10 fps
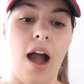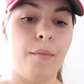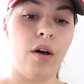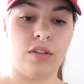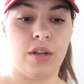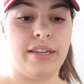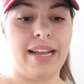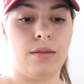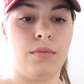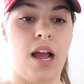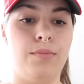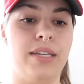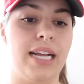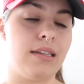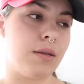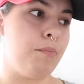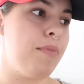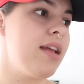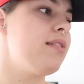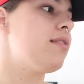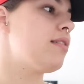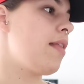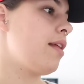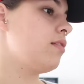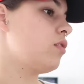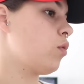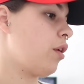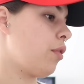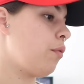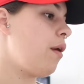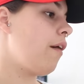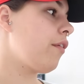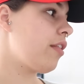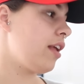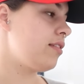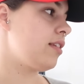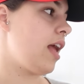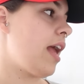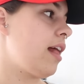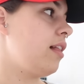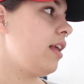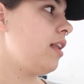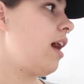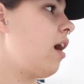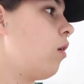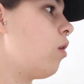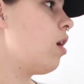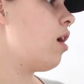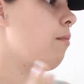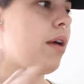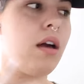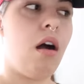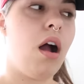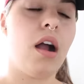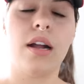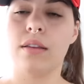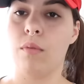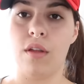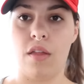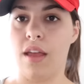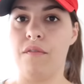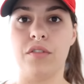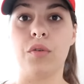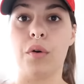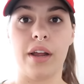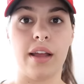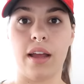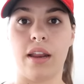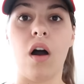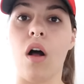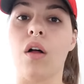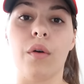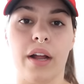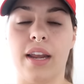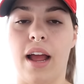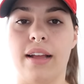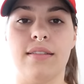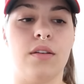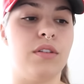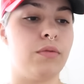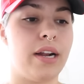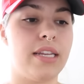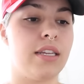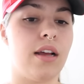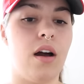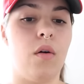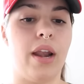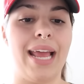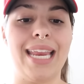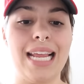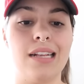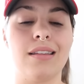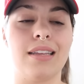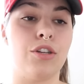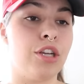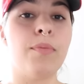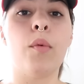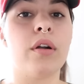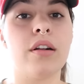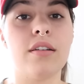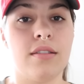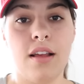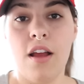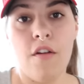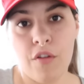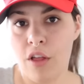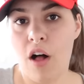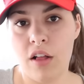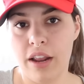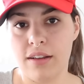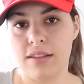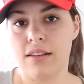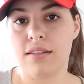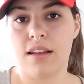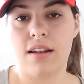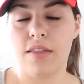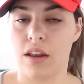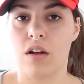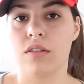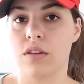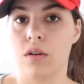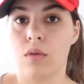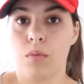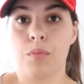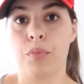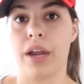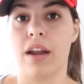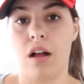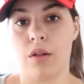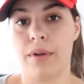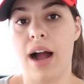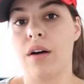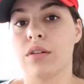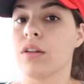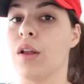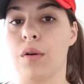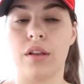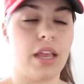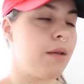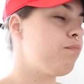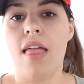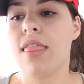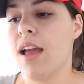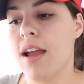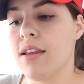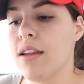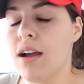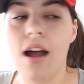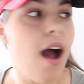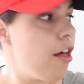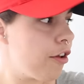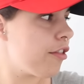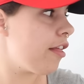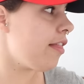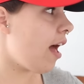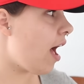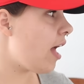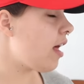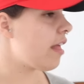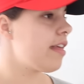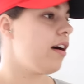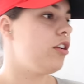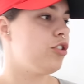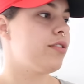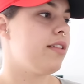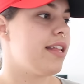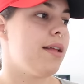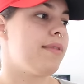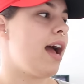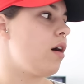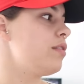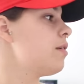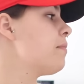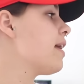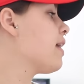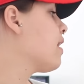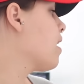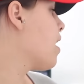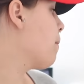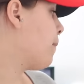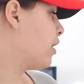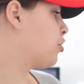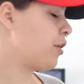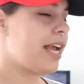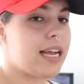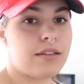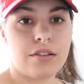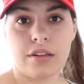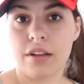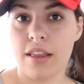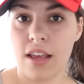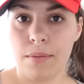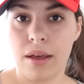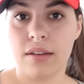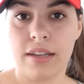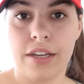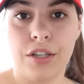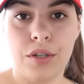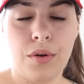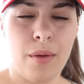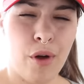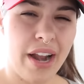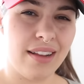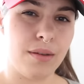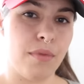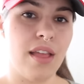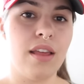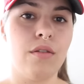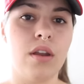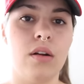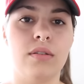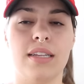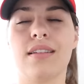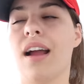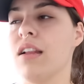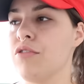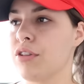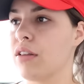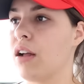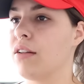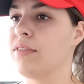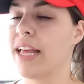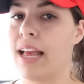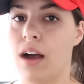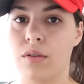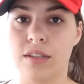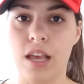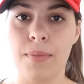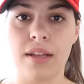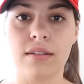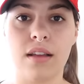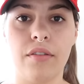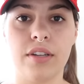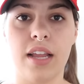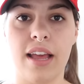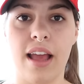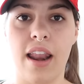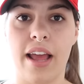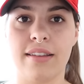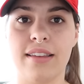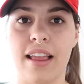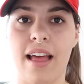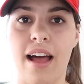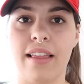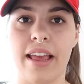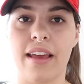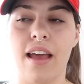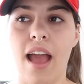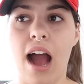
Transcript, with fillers: I'm also gonna take some time to get some bins and then sort through everything today, clean out my car with all the inventory and get it all organized so it's ready to go and I can easily ship orders for the holiday season and then also bring it all around locally. And then other than that, I think I'll just clean up the house a bit, make sure I answer the emails I do. I'm writing some thank you notes. It's kind of just a lot of like housekeeping stuff today, and I say that like